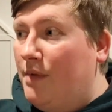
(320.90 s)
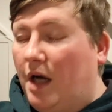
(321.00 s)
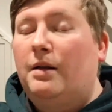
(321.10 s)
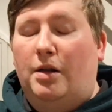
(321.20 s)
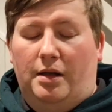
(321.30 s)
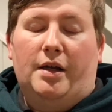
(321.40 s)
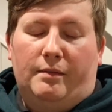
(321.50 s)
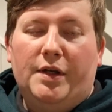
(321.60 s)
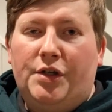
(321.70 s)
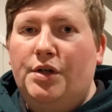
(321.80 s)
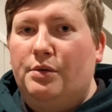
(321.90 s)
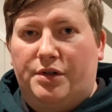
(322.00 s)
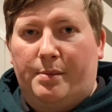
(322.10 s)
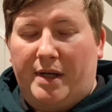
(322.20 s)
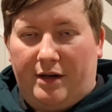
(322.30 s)
a huge
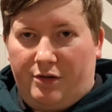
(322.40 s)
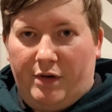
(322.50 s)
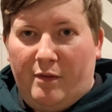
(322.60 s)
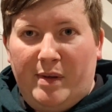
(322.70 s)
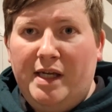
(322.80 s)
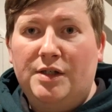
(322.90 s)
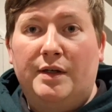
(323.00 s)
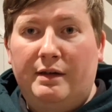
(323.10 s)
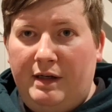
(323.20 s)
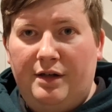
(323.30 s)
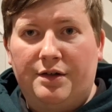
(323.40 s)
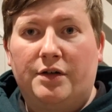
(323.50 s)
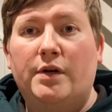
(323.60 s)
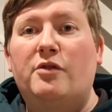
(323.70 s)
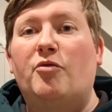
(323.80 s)
subcategory of beers. He doesn't
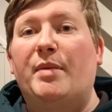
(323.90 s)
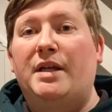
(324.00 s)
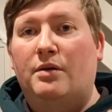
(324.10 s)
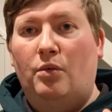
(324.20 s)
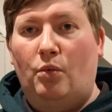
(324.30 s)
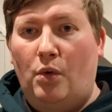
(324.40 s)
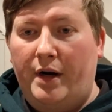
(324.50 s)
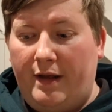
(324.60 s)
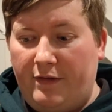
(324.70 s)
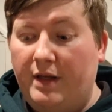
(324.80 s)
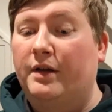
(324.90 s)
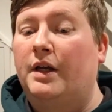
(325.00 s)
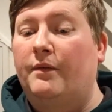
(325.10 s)
agree with me, whatever.